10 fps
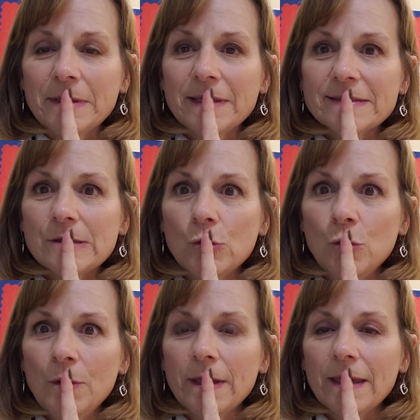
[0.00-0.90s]
and let's see
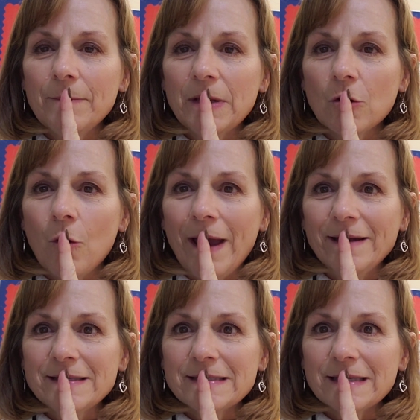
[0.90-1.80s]
who can be the
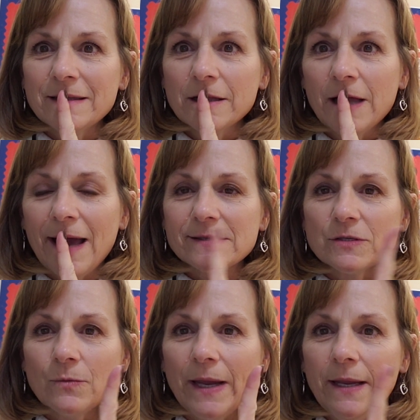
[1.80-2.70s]
quietest in the class.
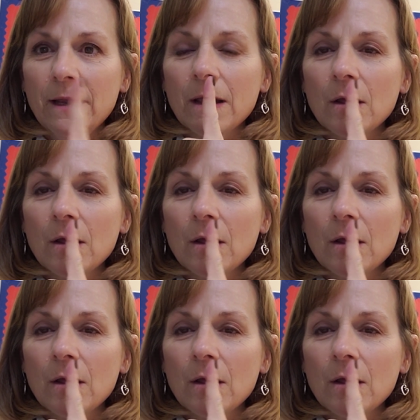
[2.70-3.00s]
You ready?